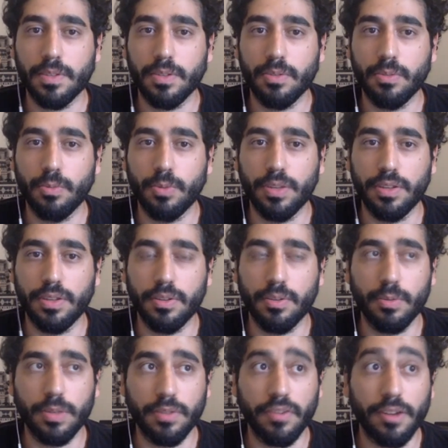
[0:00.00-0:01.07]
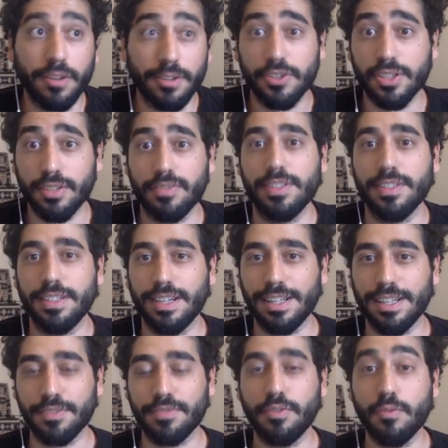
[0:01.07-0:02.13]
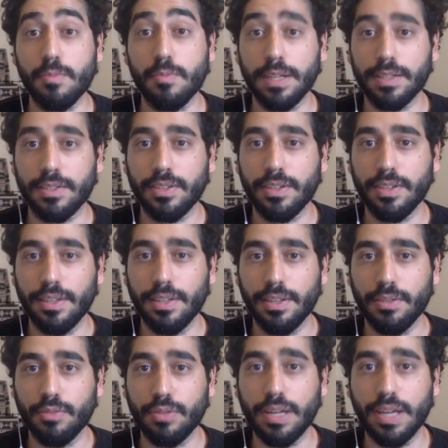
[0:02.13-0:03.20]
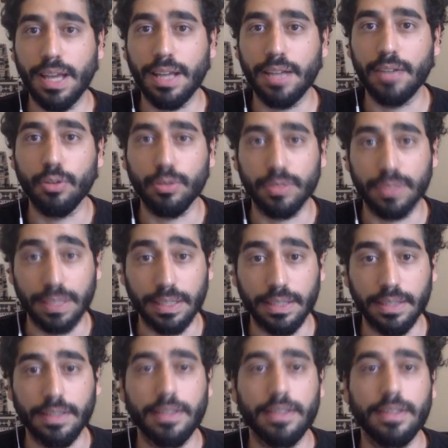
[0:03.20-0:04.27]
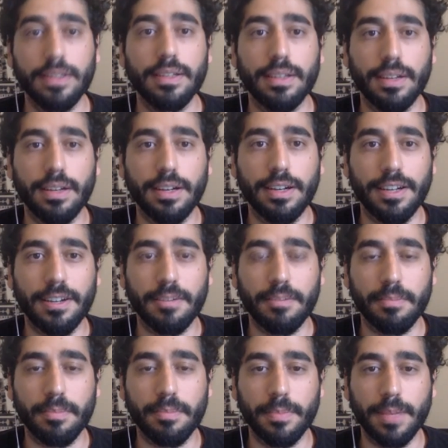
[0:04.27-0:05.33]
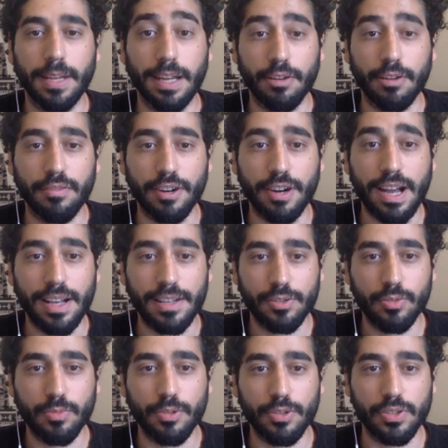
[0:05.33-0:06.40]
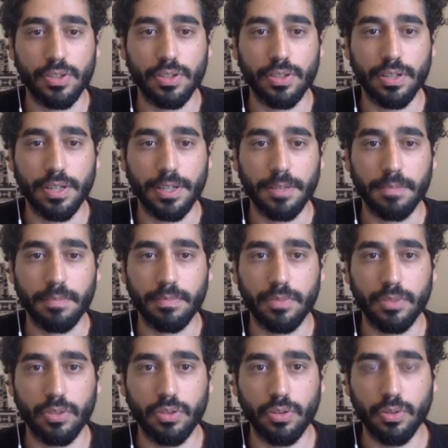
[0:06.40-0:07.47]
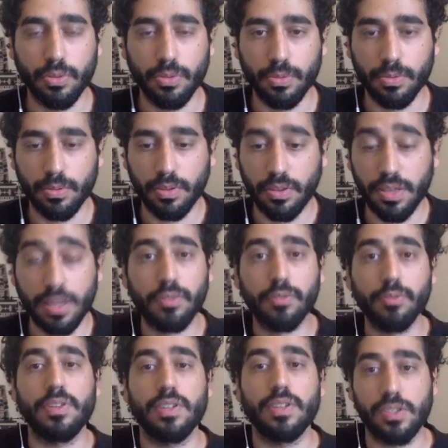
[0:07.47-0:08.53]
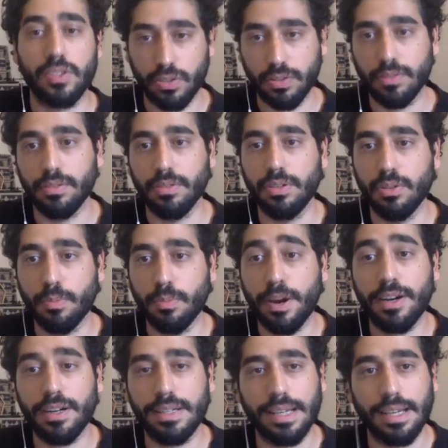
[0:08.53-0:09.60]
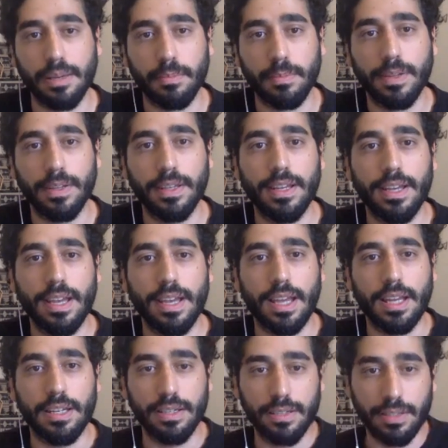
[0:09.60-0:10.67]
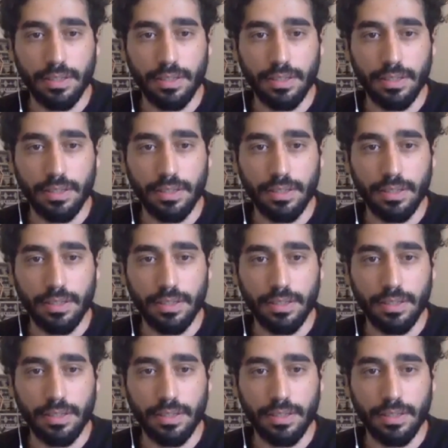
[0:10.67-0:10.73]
we found ourselves in the last few months really handholding a lot of our customers to think through this new paradigm and